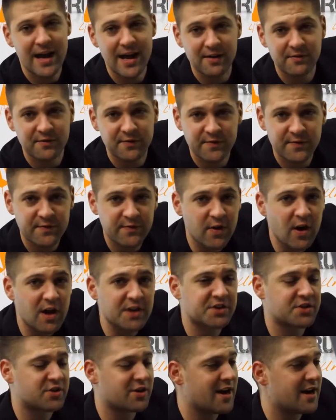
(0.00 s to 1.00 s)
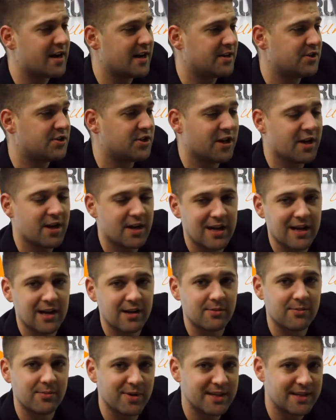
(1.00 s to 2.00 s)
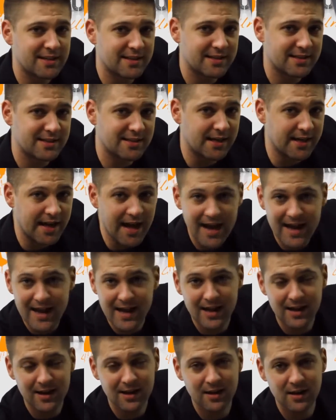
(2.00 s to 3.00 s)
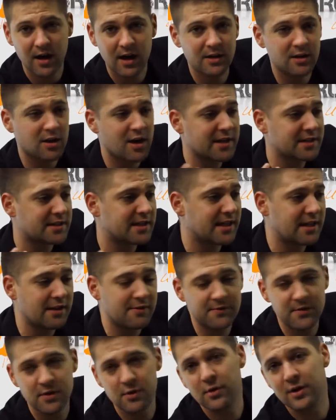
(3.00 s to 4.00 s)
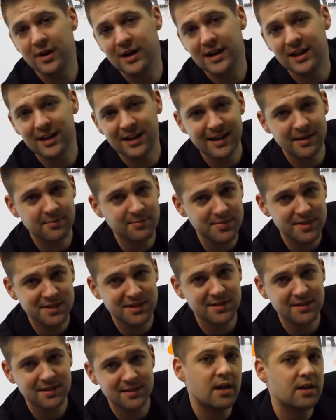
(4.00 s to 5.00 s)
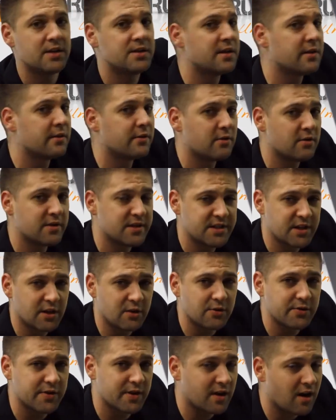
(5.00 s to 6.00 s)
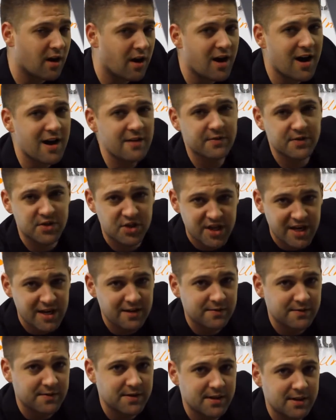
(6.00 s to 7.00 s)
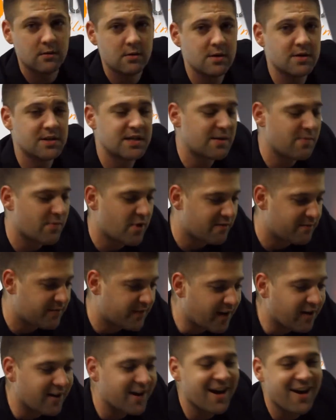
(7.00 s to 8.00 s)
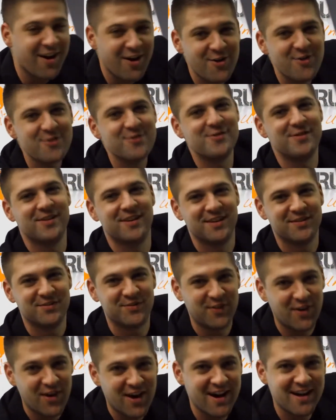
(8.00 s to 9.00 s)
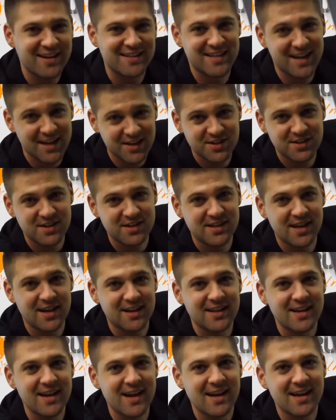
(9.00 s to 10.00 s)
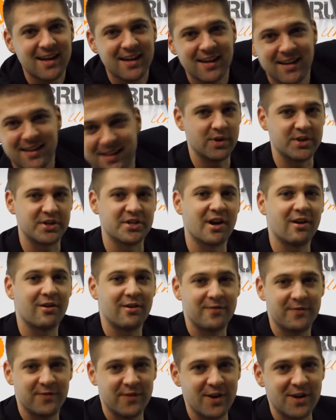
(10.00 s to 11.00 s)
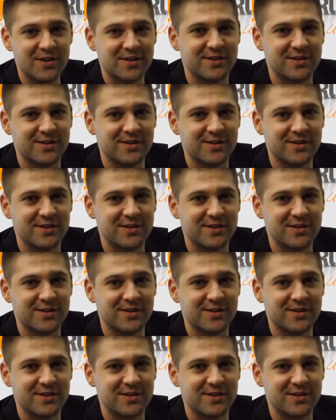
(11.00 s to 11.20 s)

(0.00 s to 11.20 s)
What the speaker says: and frustrating journey, but today I'd like to give you a glimpse into the result that I've achieved using my very own fire texture technique, which I refer